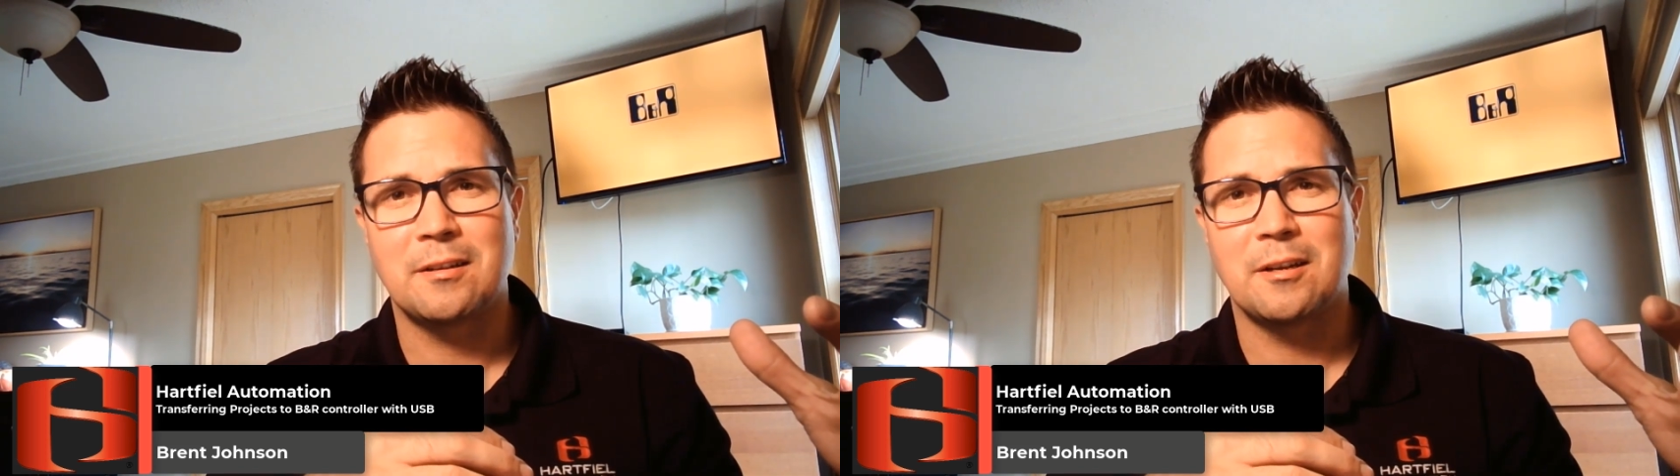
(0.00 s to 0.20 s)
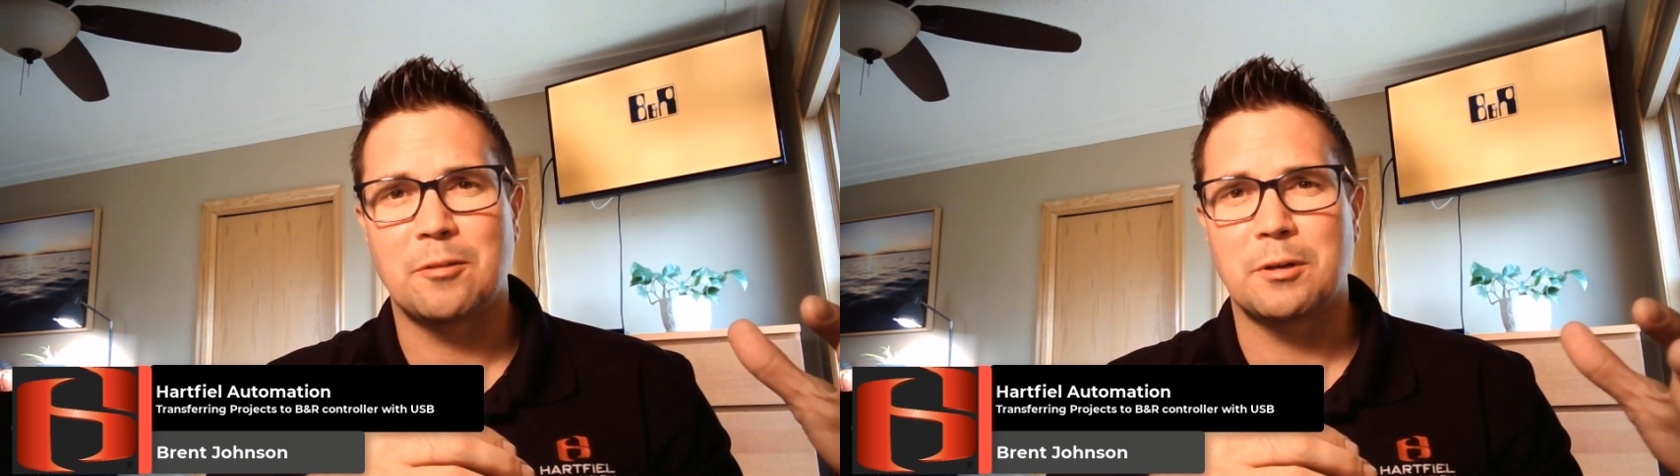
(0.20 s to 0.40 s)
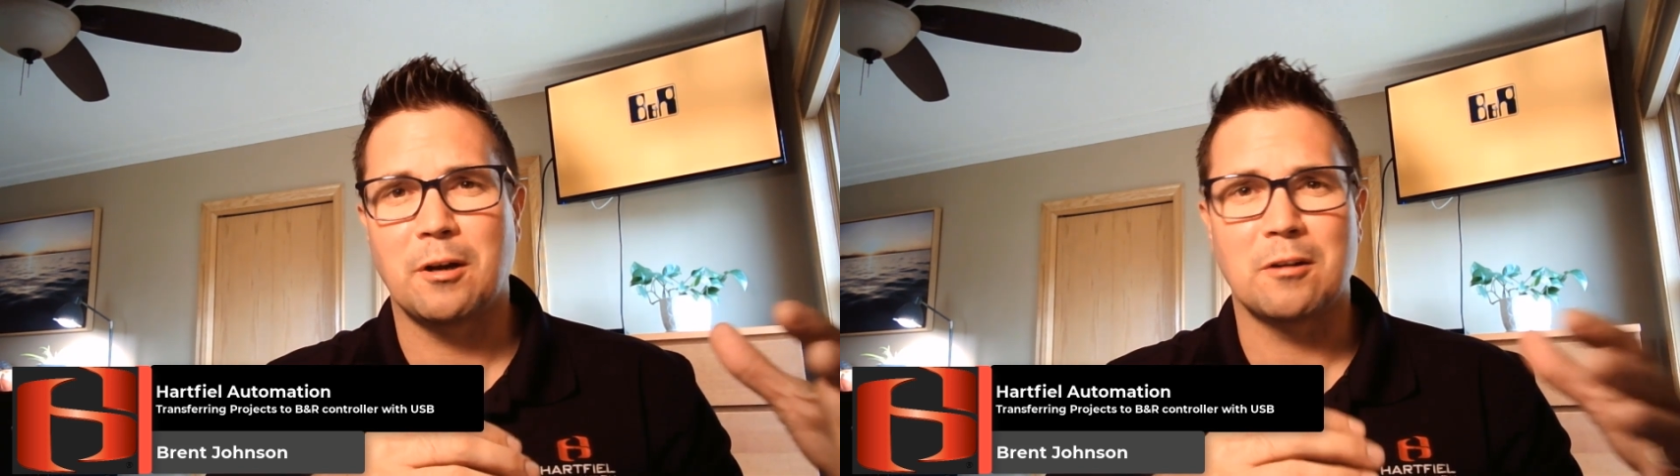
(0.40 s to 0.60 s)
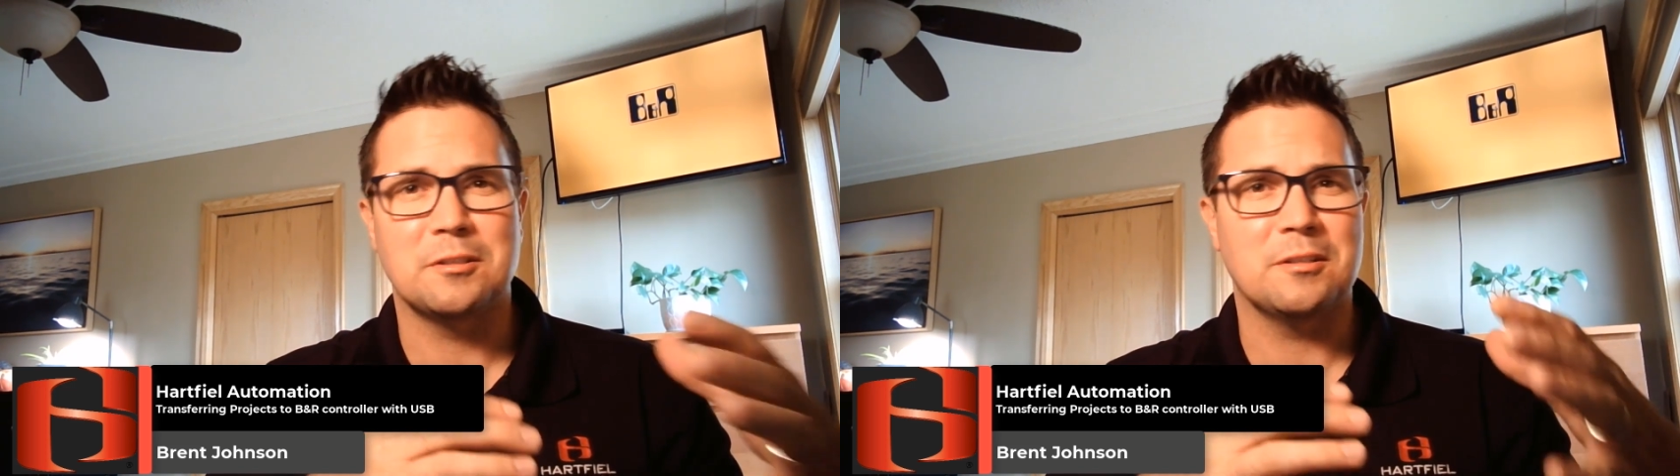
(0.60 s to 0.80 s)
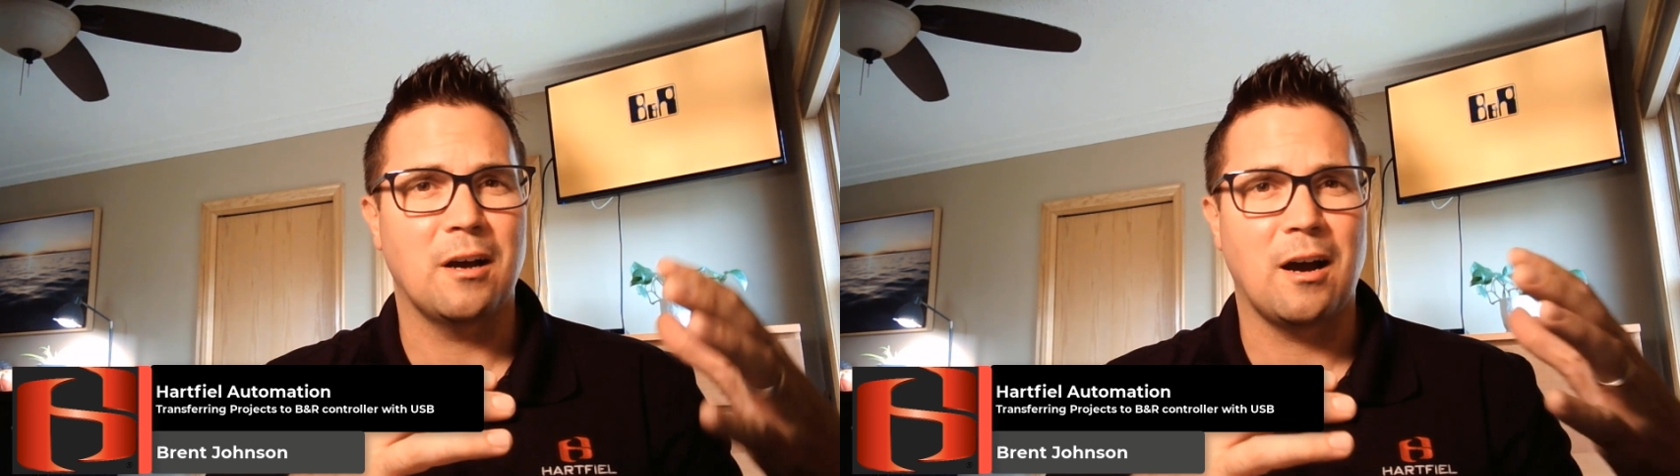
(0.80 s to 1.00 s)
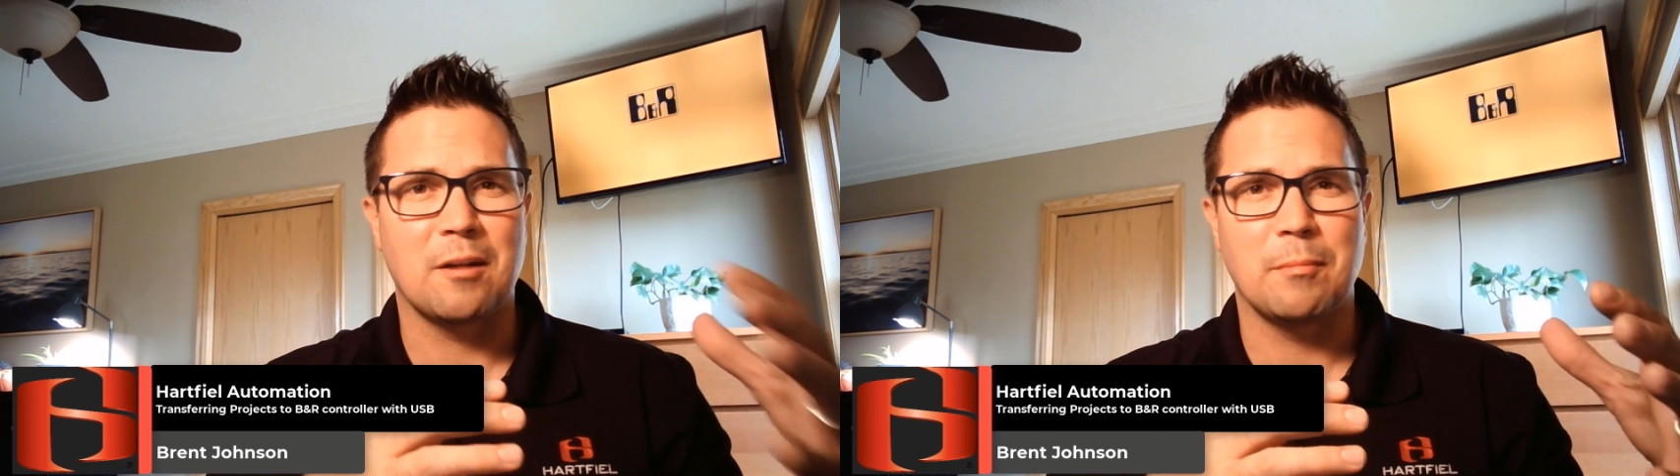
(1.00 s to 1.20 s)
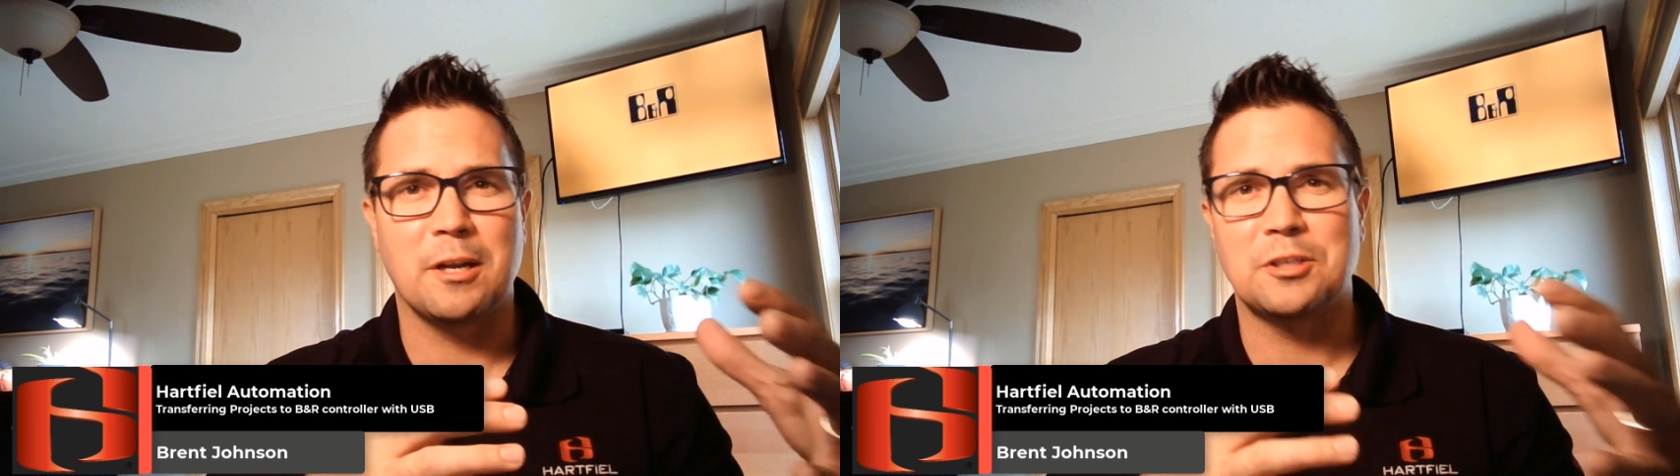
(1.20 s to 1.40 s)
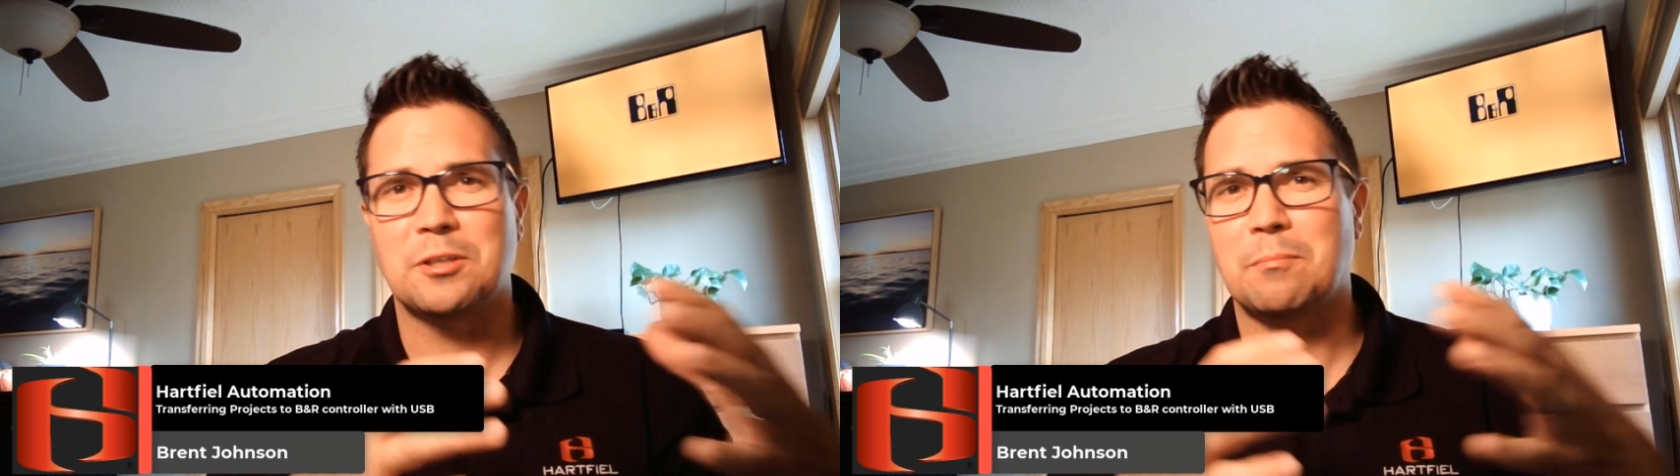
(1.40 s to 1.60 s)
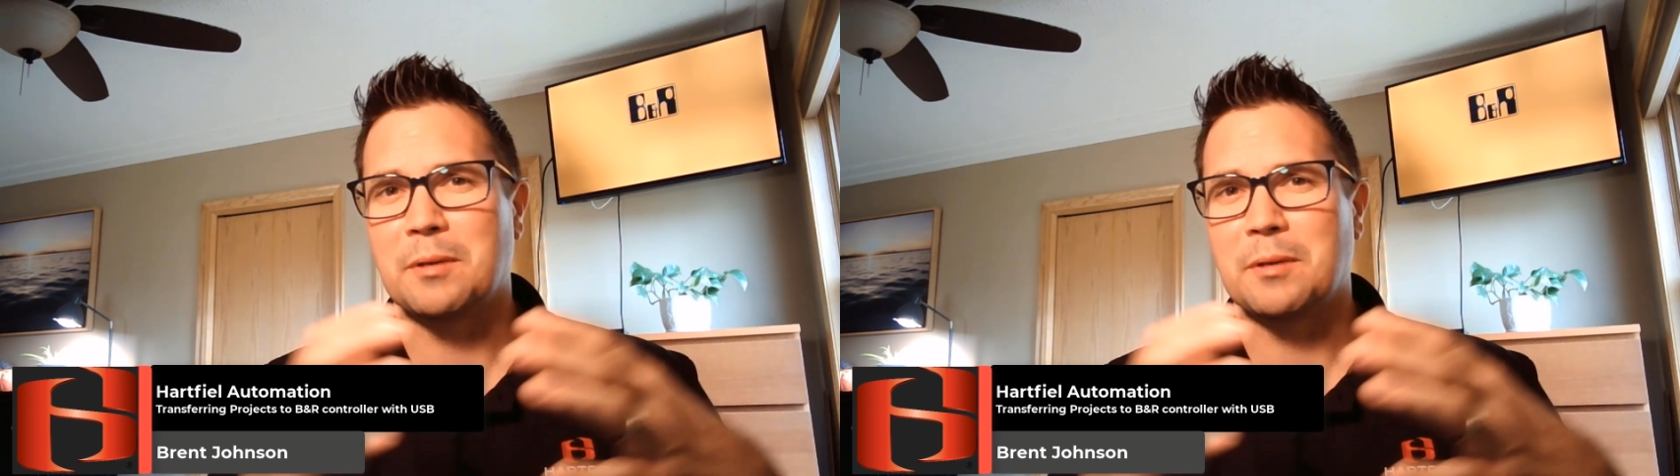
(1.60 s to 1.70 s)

in regards to automation,